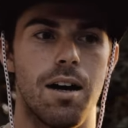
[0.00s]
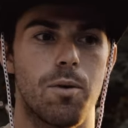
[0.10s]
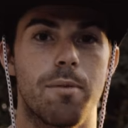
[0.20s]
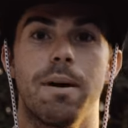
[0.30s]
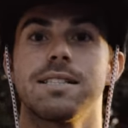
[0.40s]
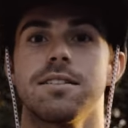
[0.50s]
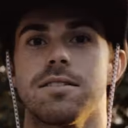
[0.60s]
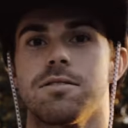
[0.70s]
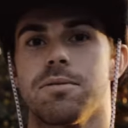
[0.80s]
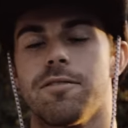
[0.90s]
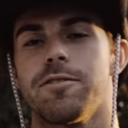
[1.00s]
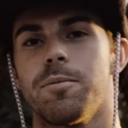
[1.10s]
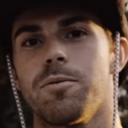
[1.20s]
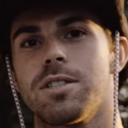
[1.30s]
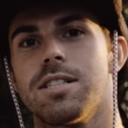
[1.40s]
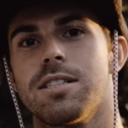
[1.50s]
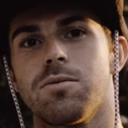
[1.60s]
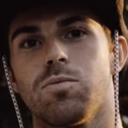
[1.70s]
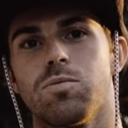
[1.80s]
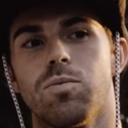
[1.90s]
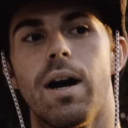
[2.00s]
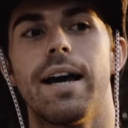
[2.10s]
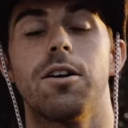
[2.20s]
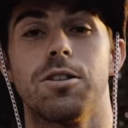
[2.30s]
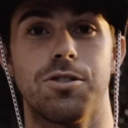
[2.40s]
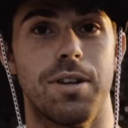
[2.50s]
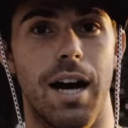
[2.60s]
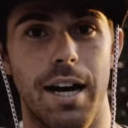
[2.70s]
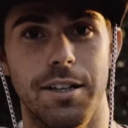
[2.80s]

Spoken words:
one of my secrets when I'm filming, which is why I only shoot at high